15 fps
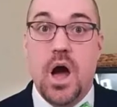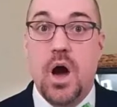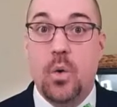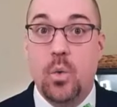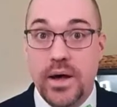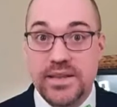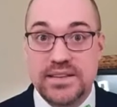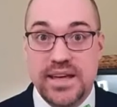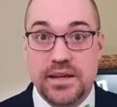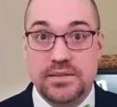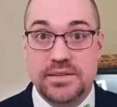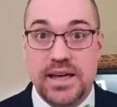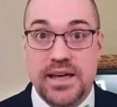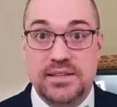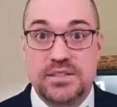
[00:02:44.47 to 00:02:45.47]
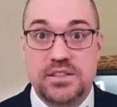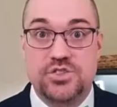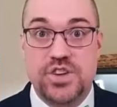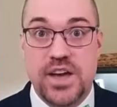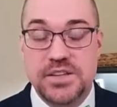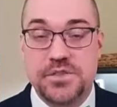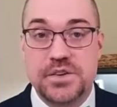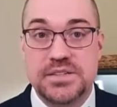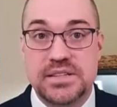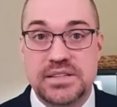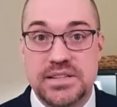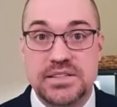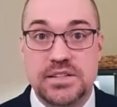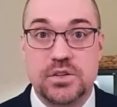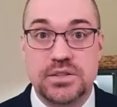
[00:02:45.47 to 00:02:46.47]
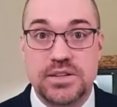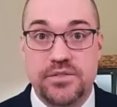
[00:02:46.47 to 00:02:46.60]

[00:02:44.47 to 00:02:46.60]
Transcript: A one-tailed test checks for statistical